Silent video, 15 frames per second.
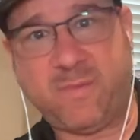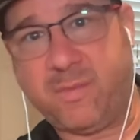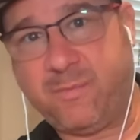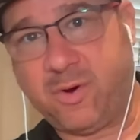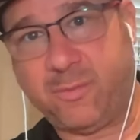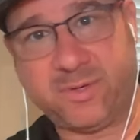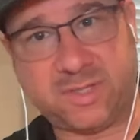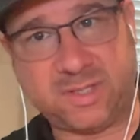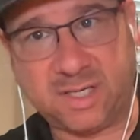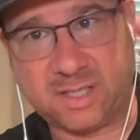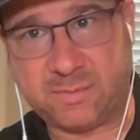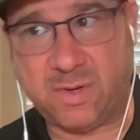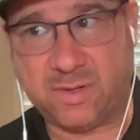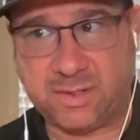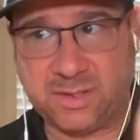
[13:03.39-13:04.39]
my purpose
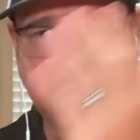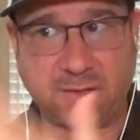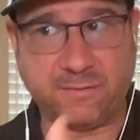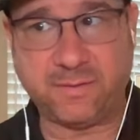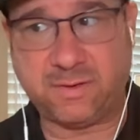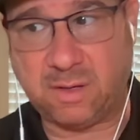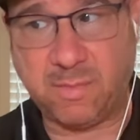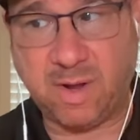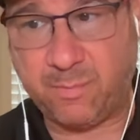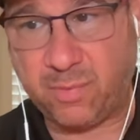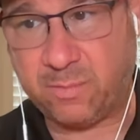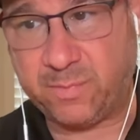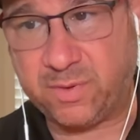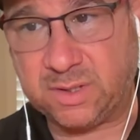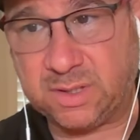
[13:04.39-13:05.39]
next month is different than my
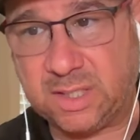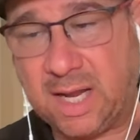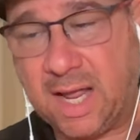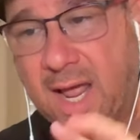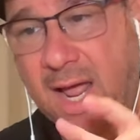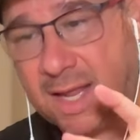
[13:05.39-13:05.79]
purpose today.